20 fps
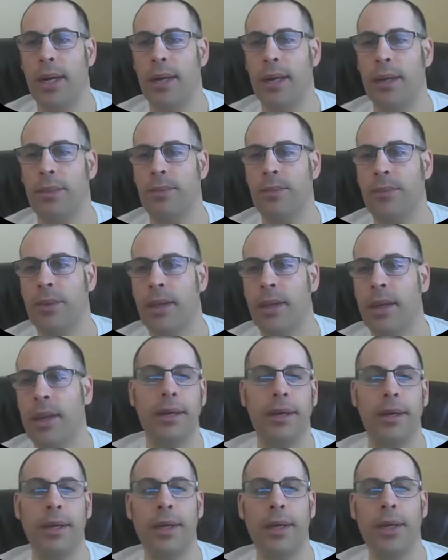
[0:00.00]
eight.
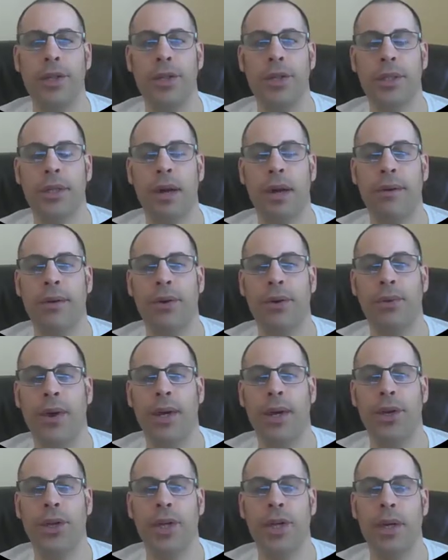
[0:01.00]
Good interest coverage
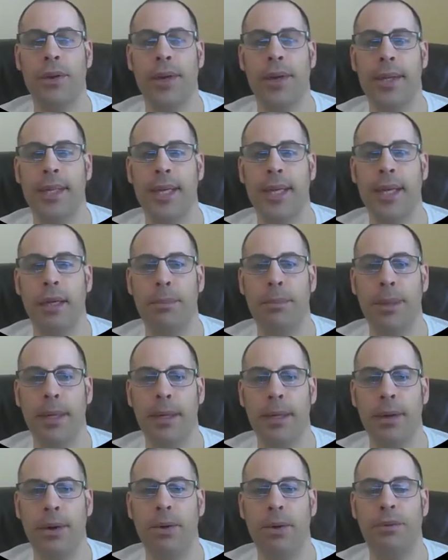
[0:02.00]
ratio, that's E B I
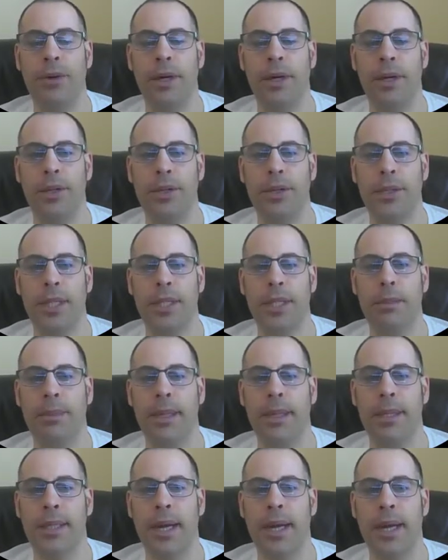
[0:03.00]
T over interest
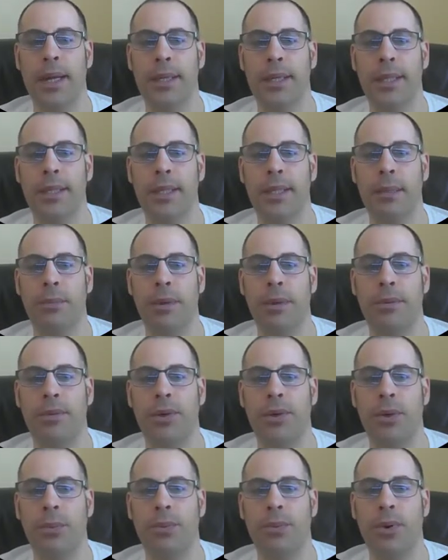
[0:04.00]
expense. I like to see above
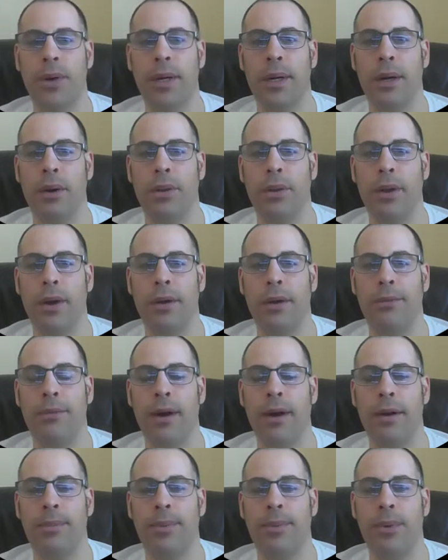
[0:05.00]
two point oh, they're at
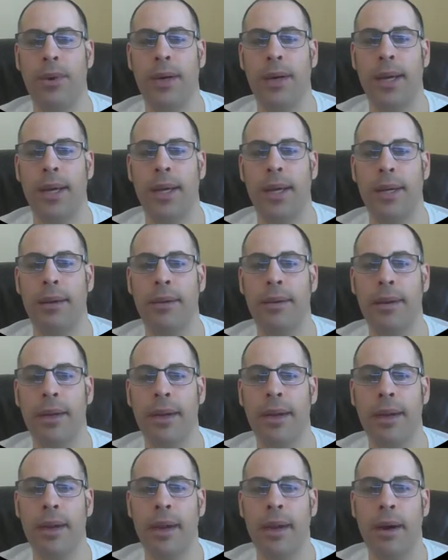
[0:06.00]
five point eight.
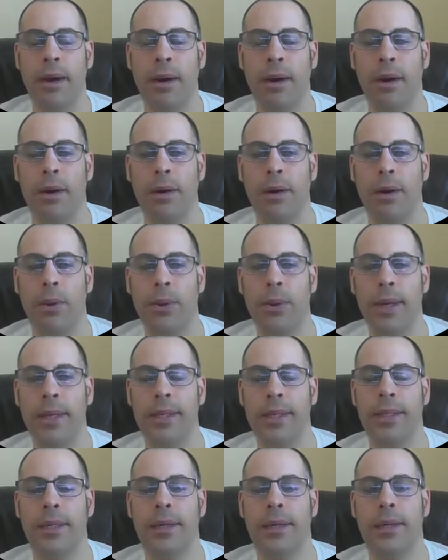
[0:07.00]
R O E
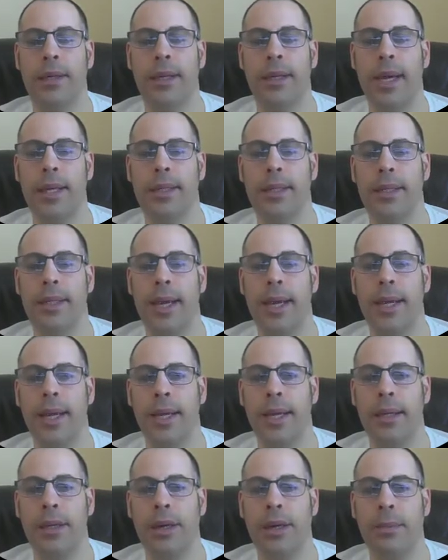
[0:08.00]
is good, that's net
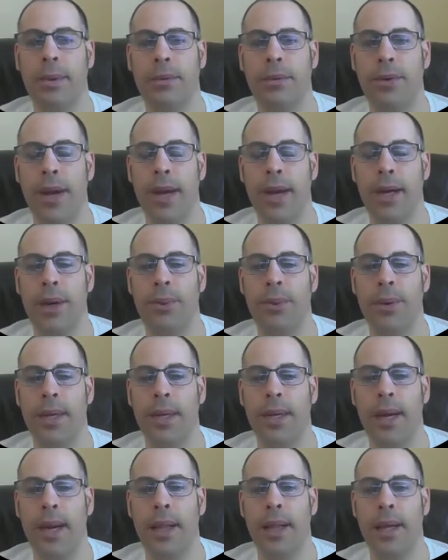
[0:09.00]
income over
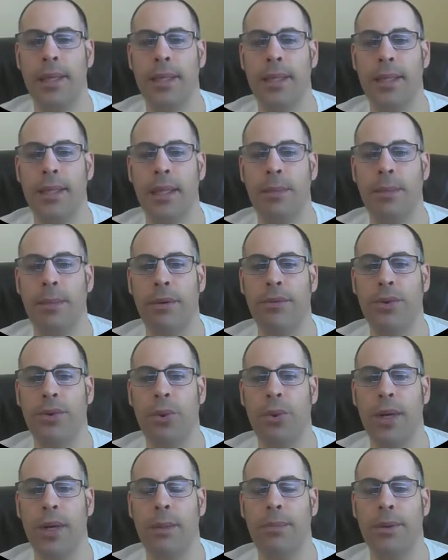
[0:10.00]
equity. I like to see above
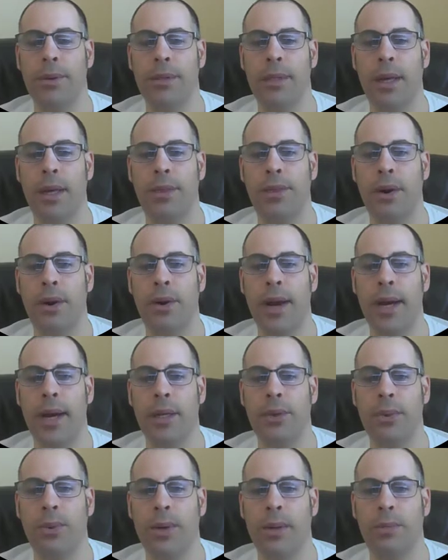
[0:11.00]
twenty percent, they're
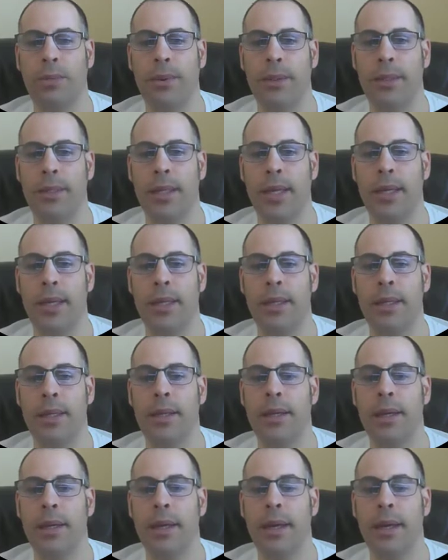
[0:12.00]
at twenty percent.